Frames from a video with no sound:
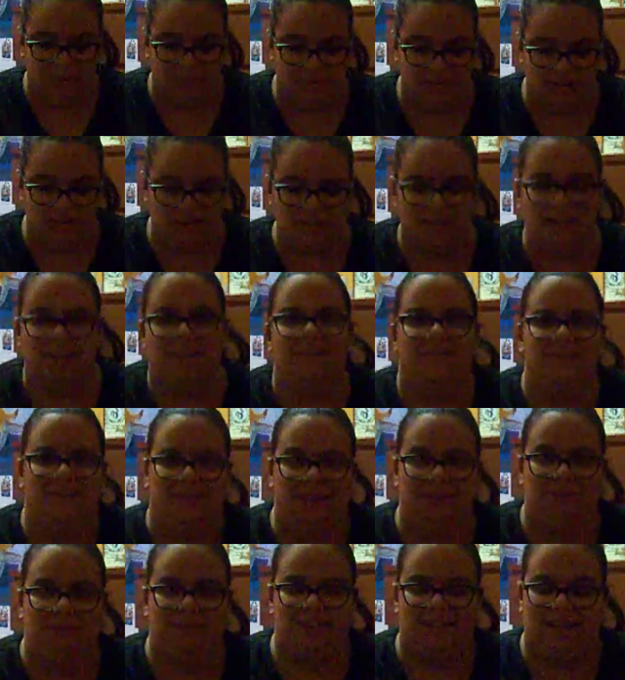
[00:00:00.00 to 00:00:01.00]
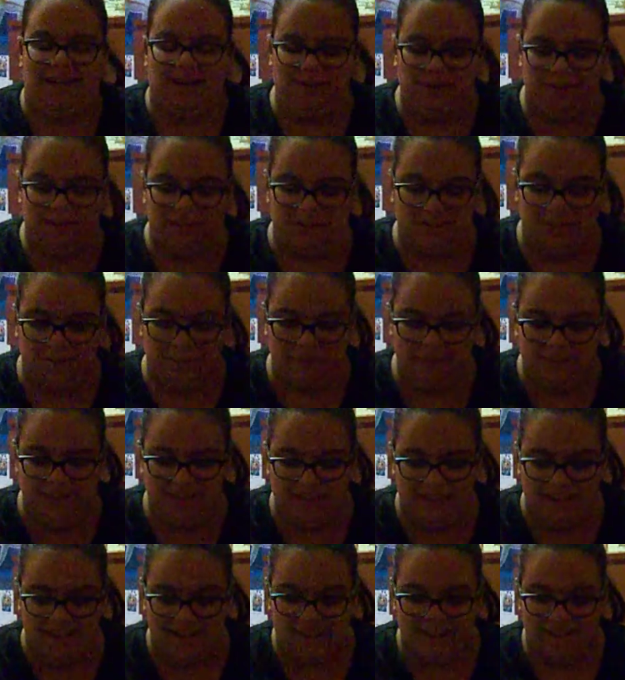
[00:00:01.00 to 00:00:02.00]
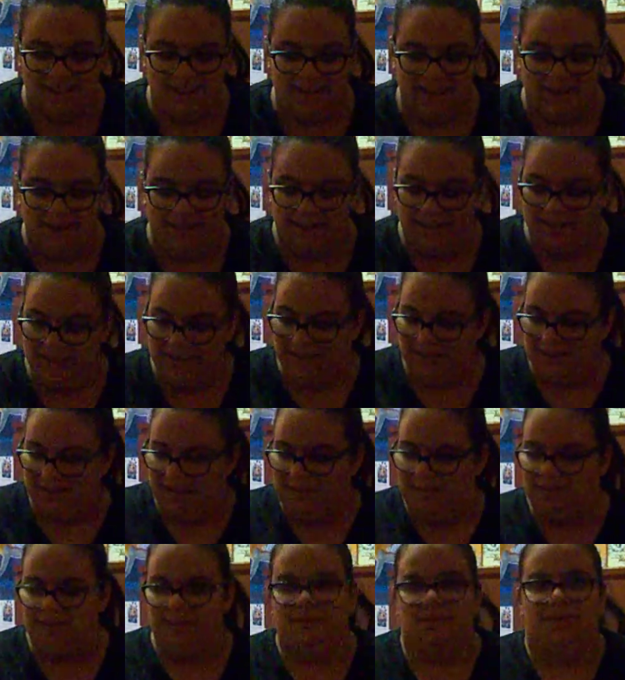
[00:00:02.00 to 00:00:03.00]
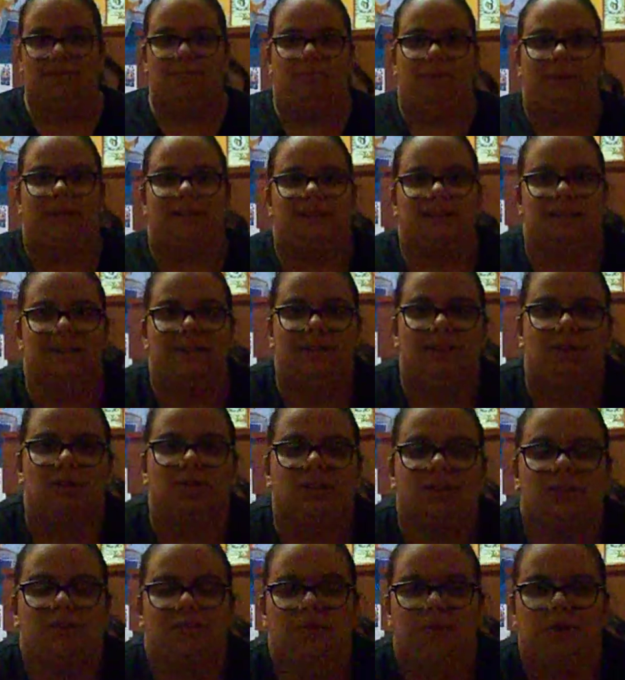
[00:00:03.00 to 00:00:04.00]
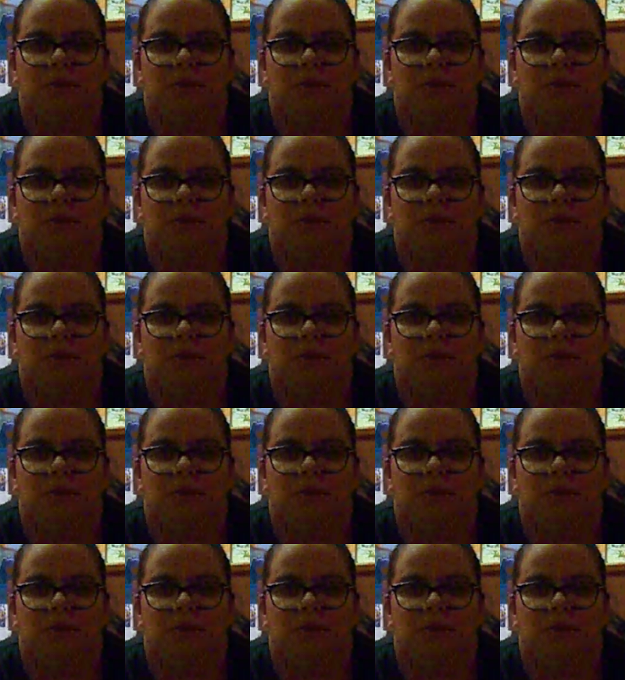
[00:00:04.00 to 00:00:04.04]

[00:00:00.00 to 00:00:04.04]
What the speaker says: me just kind of dumb it down a little bit. Basically, there's a